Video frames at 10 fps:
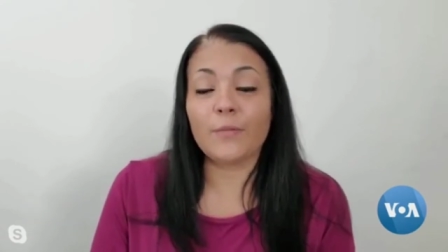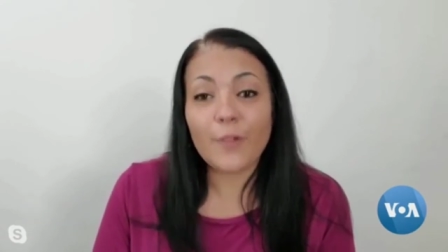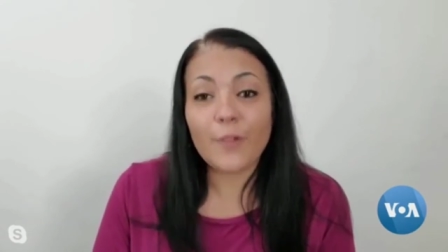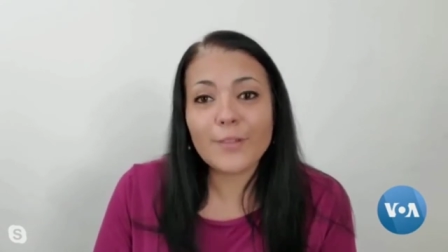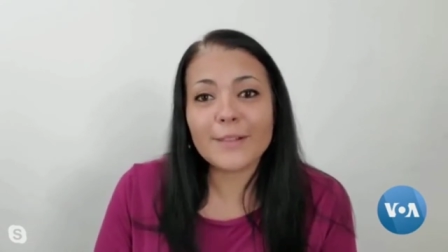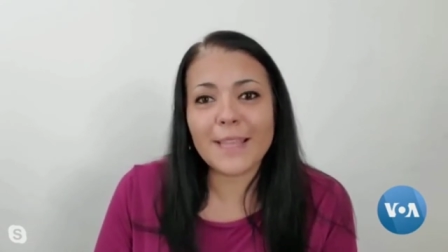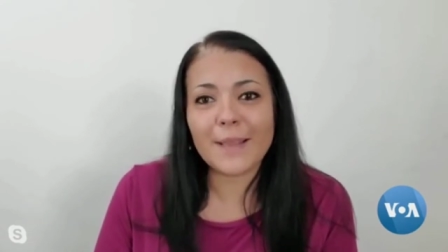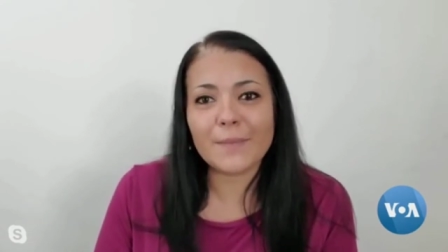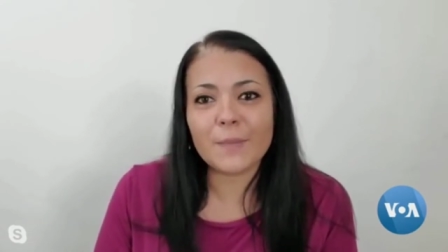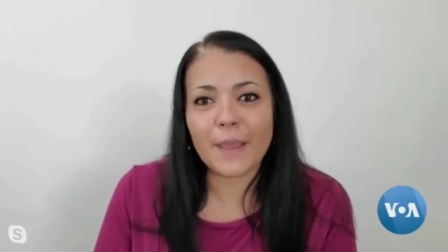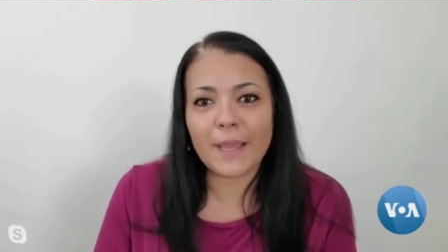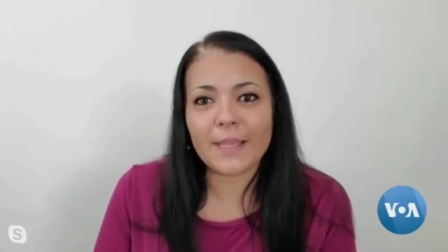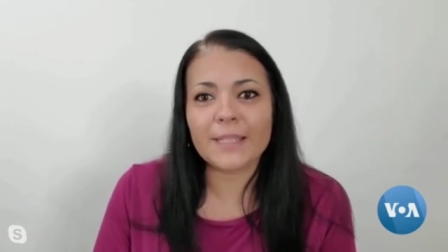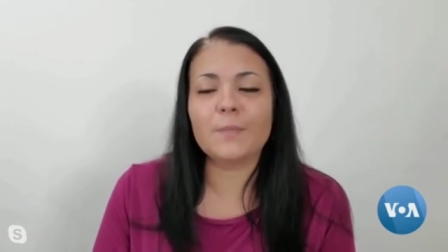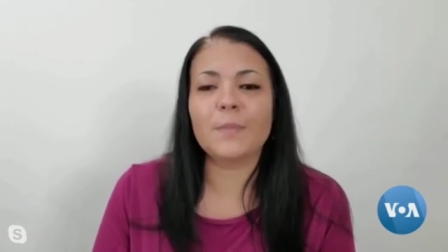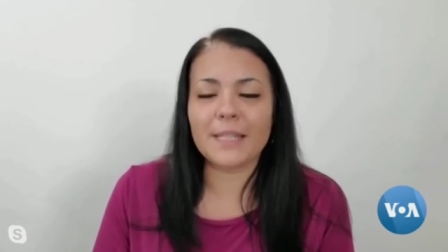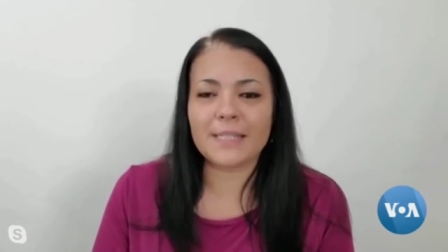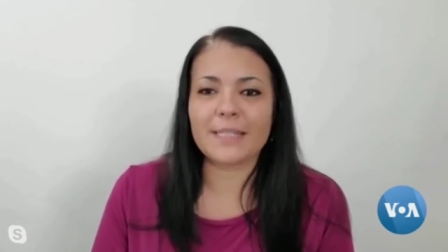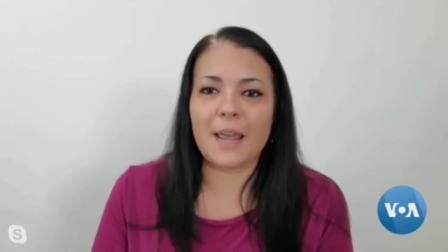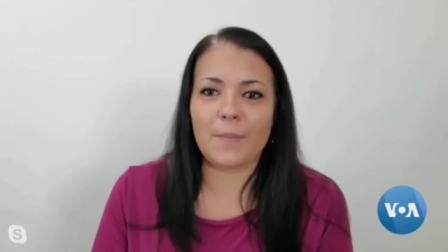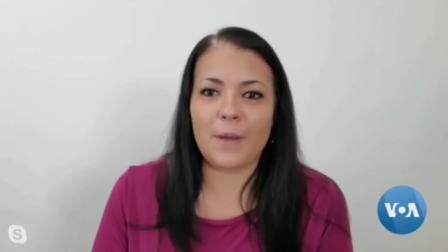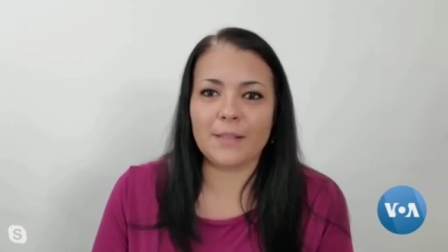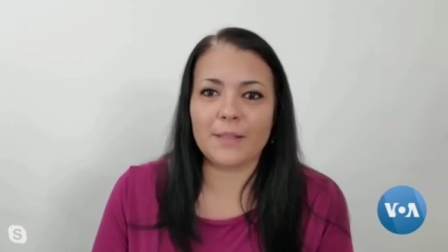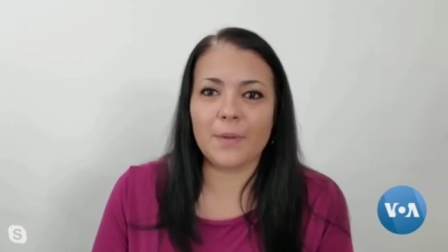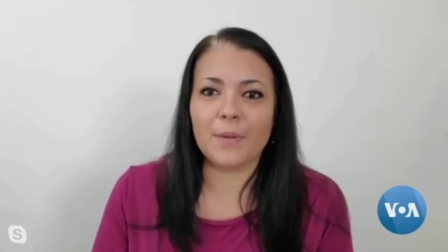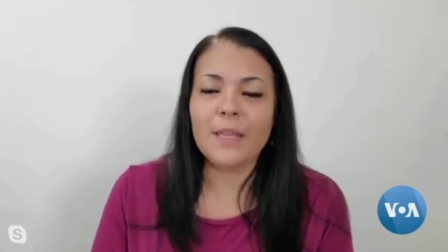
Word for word: prefer the same space, but that's not possible.